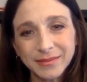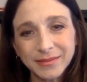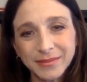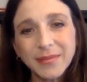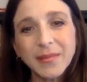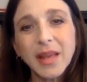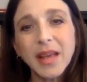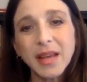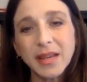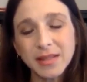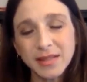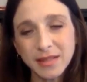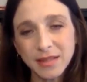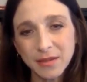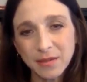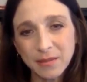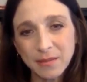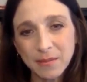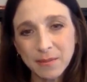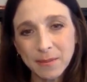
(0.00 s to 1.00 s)

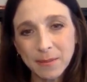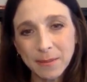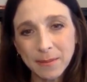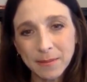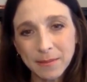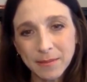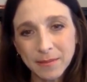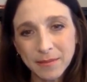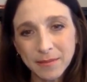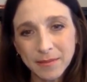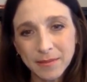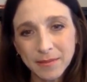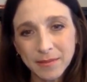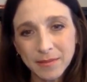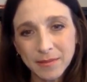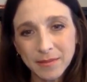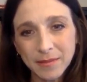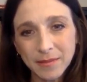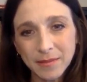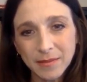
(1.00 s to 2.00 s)

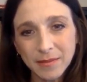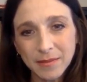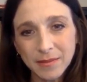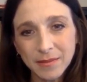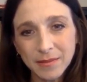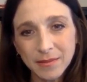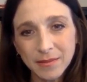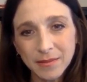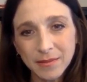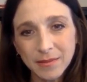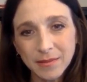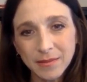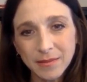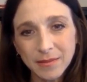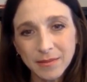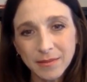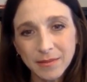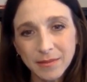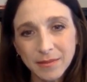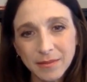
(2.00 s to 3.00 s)

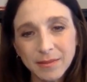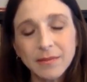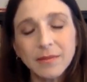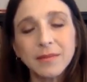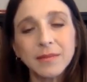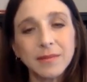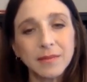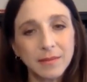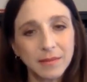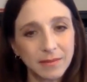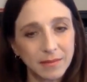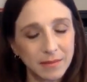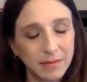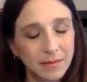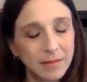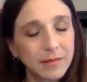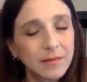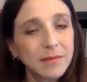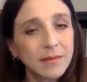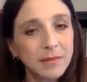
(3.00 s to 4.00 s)

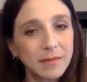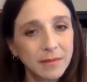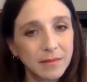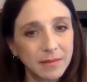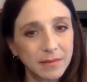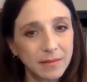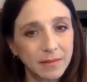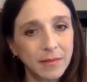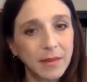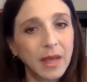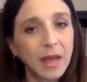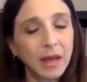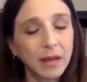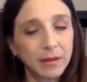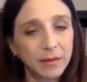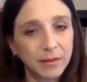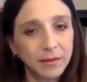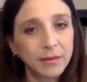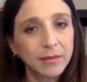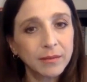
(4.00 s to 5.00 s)

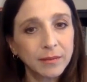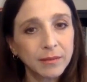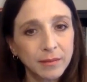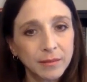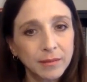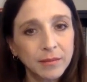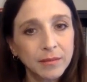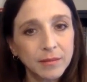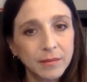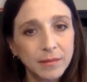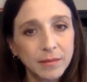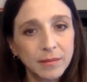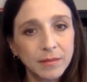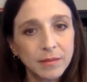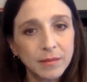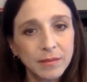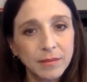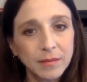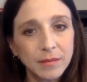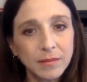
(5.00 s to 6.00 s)

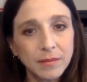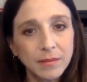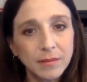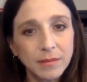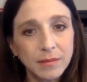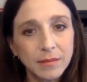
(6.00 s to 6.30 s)
This person isn't speaking.